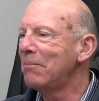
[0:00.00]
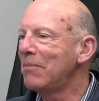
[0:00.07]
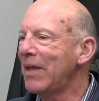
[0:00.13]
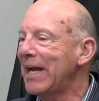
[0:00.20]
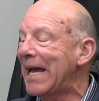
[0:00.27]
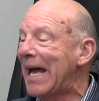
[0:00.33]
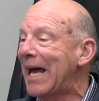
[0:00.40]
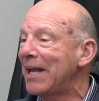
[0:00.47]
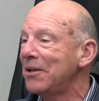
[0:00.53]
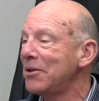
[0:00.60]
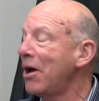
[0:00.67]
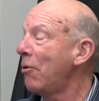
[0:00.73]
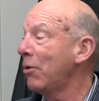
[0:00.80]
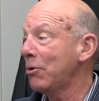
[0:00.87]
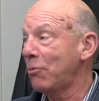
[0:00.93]
they had
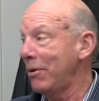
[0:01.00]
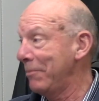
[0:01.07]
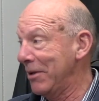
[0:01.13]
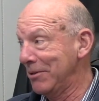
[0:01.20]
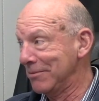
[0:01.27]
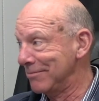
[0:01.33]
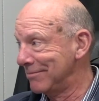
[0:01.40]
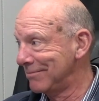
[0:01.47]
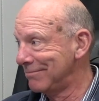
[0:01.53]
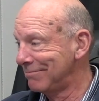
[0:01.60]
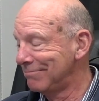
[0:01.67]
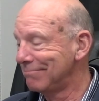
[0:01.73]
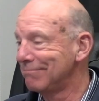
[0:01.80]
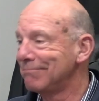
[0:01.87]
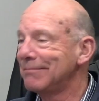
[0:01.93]
no equipment,
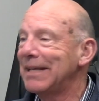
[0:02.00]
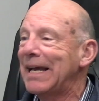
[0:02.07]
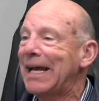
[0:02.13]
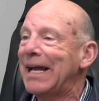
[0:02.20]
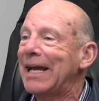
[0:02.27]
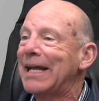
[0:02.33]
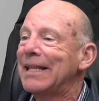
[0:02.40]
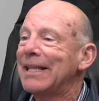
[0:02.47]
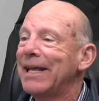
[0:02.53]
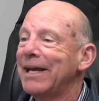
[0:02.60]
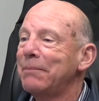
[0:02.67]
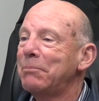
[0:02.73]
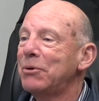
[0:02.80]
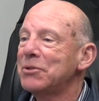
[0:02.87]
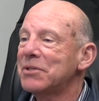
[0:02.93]
and
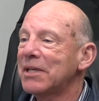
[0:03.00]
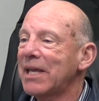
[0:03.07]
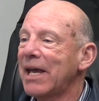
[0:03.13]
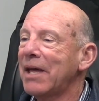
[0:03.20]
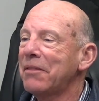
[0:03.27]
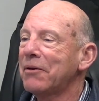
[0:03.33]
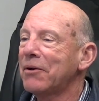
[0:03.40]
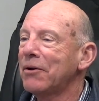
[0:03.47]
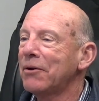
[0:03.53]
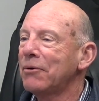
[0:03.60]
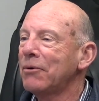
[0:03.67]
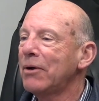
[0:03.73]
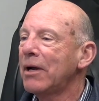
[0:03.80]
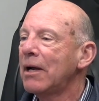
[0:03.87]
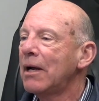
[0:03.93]
they put together